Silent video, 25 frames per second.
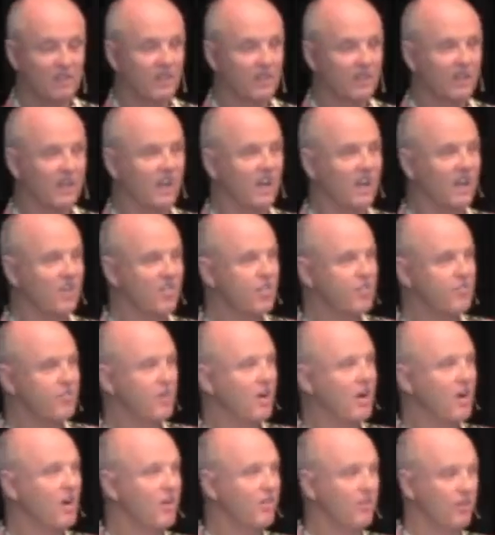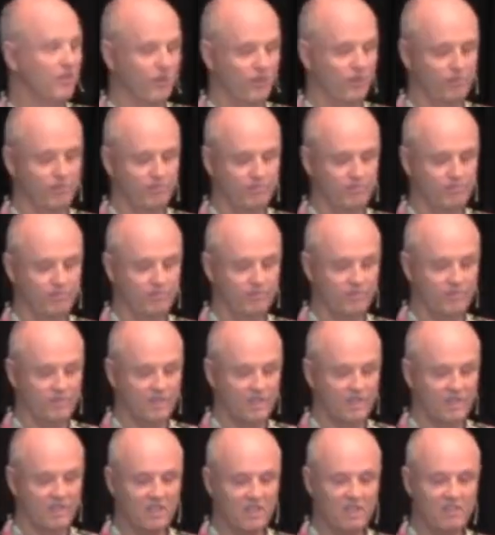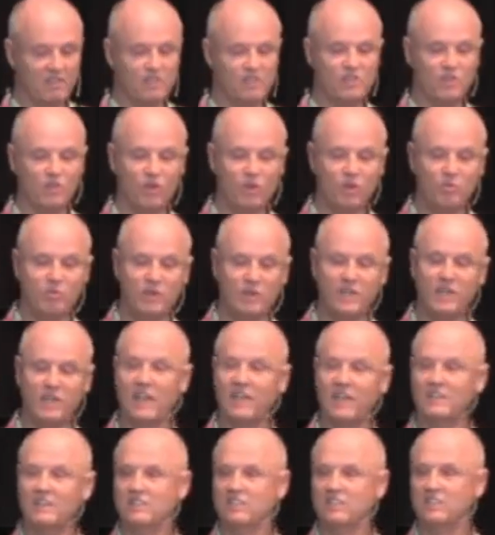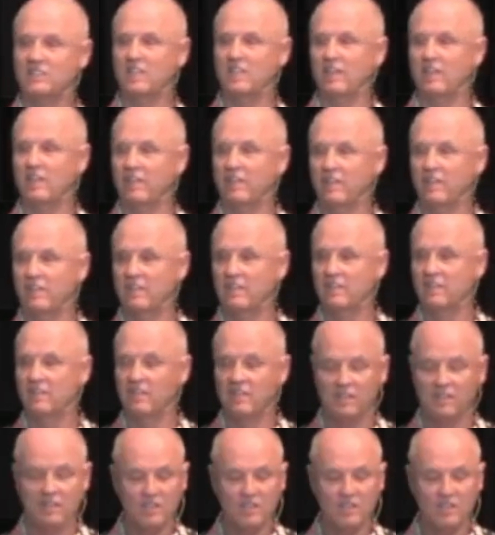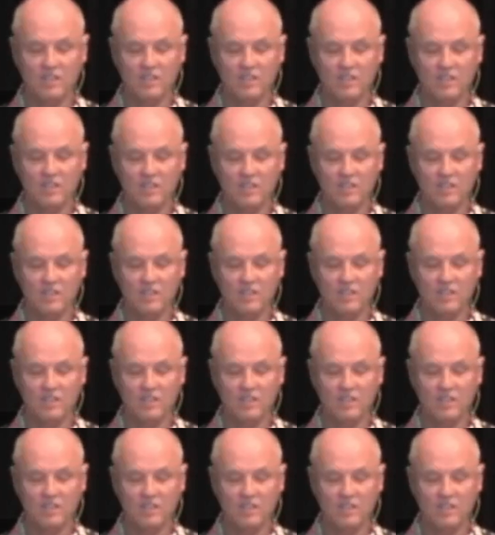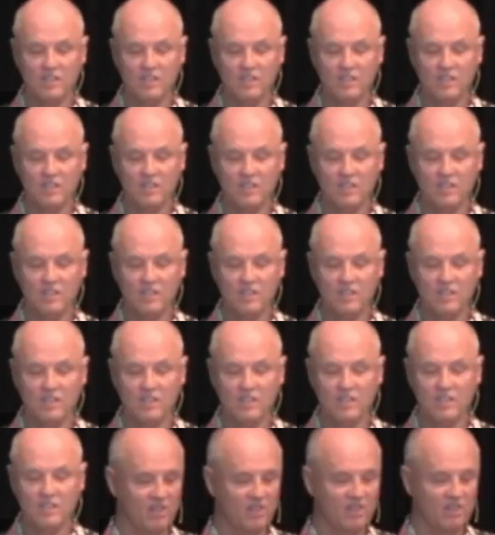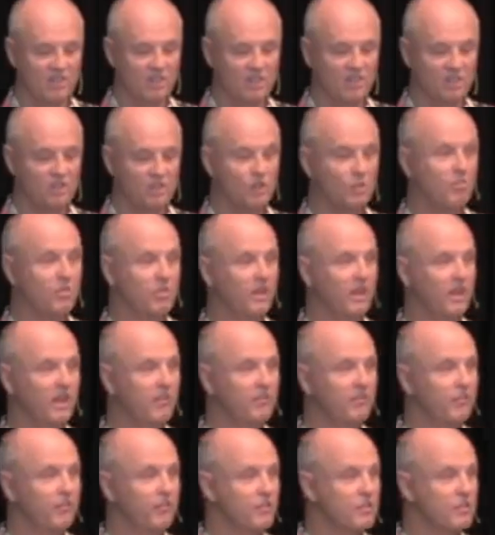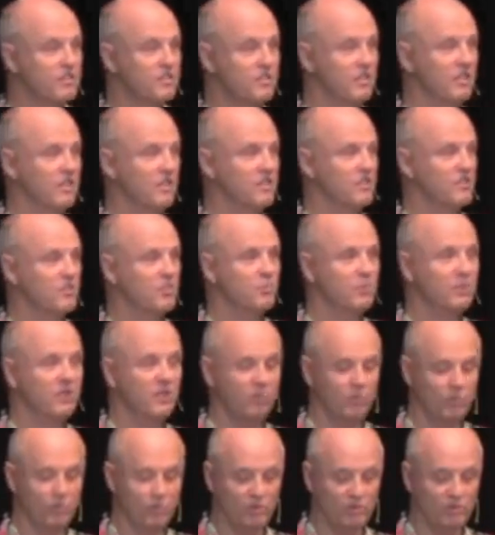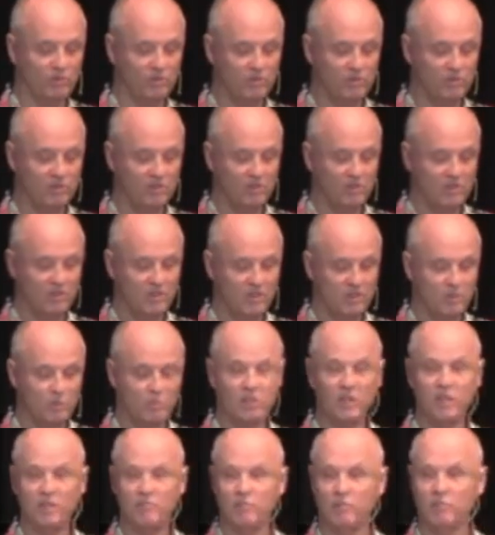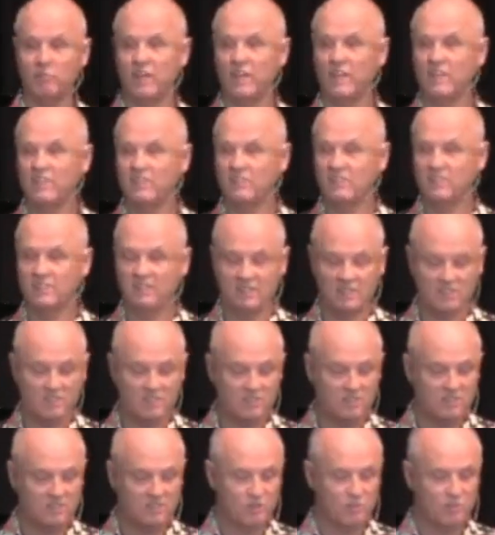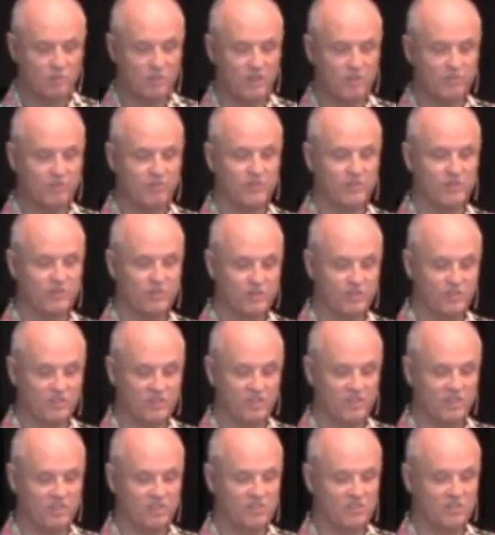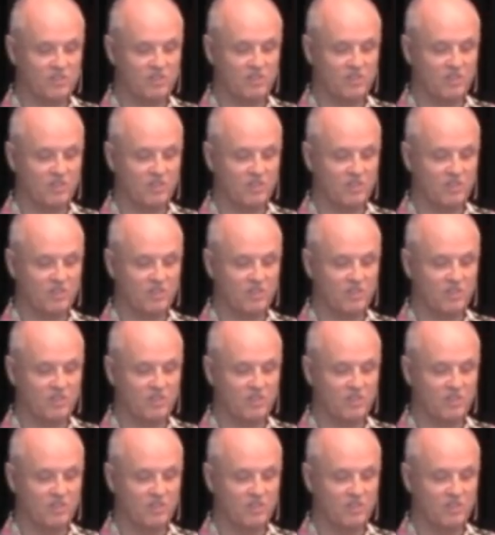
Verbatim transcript: God the Father gave his only begotten Son to die on a cross to pay for the sins of people, to pay for my sins, to pay for your sins.